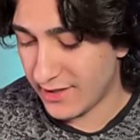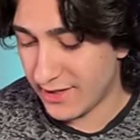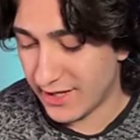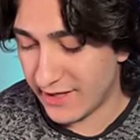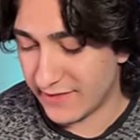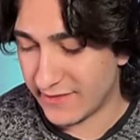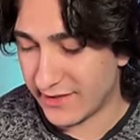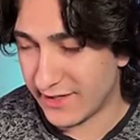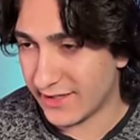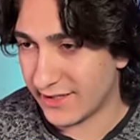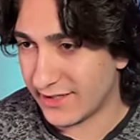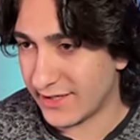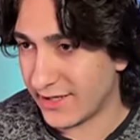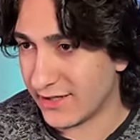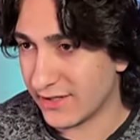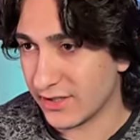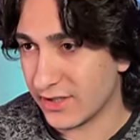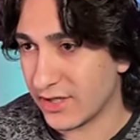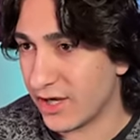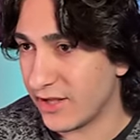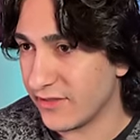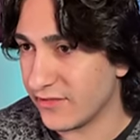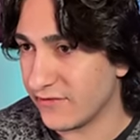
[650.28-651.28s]
and then I kind
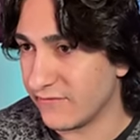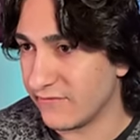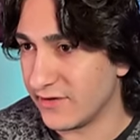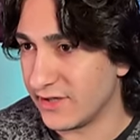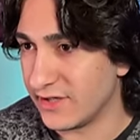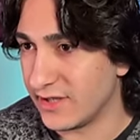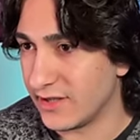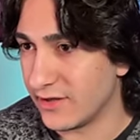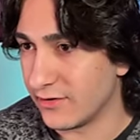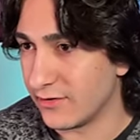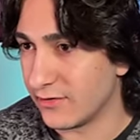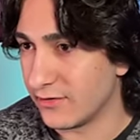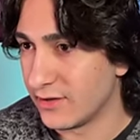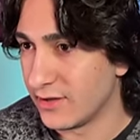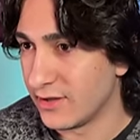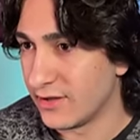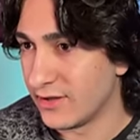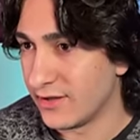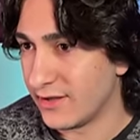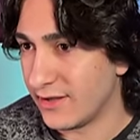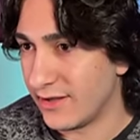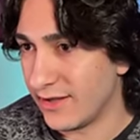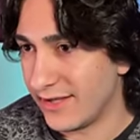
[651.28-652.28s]
of cut the video
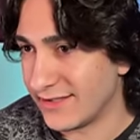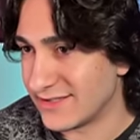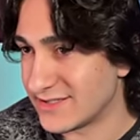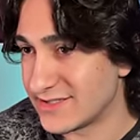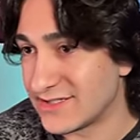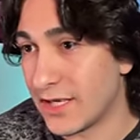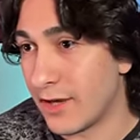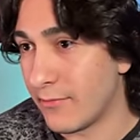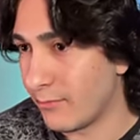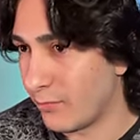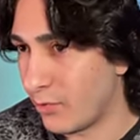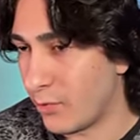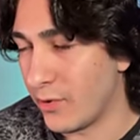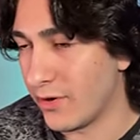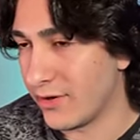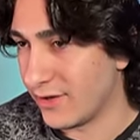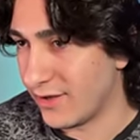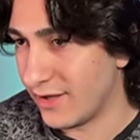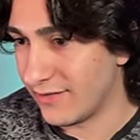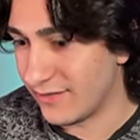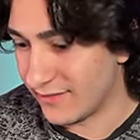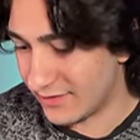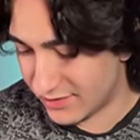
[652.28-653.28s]
at some
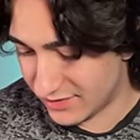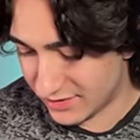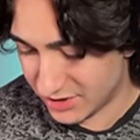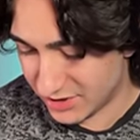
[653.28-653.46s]
point, and then I